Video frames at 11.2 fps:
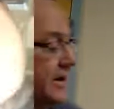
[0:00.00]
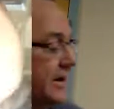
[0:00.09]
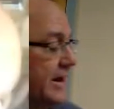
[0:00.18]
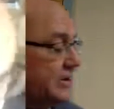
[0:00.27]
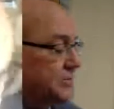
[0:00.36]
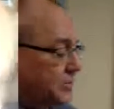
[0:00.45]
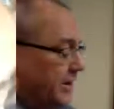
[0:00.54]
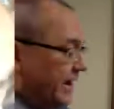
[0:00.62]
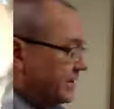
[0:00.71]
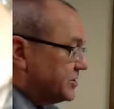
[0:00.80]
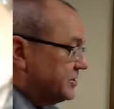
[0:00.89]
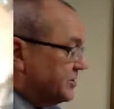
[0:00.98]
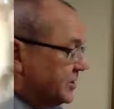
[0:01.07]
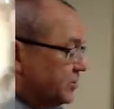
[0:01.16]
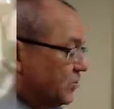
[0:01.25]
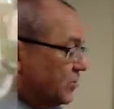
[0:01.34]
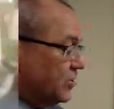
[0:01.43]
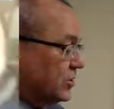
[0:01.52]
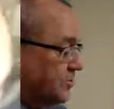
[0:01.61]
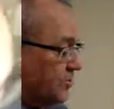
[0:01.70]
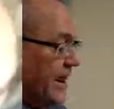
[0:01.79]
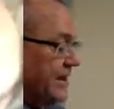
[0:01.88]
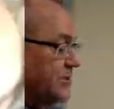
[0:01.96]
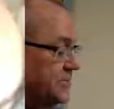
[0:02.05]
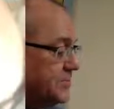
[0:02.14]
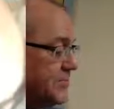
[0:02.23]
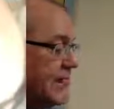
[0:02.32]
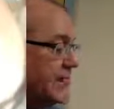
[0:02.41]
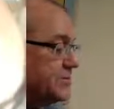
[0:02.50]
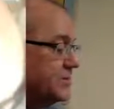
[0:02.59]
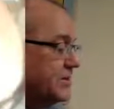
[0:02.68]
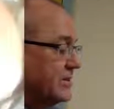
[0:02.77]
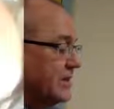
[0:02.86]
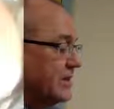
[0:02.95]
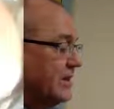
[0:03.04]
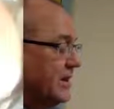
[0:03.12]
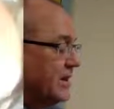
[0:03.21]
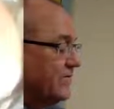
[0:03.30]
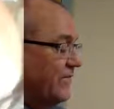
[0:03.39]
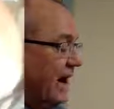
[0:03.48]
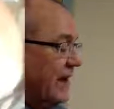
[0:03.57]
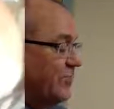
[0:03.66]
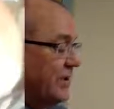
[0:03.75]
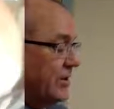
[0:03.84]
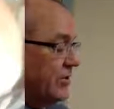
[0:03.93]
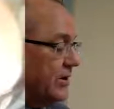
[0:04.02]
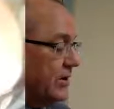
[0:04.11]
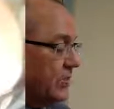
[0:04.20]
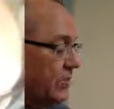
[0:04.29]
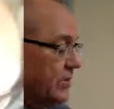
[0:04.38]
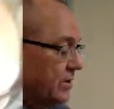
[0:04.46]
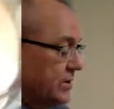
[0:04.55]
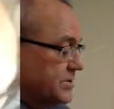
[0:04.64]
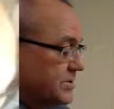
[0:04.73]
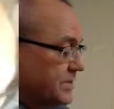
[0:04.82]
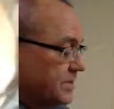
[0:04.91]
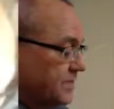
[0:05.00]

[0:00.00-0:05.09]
Let's pronounce some of these words. Practice pronouncing the following Greek words.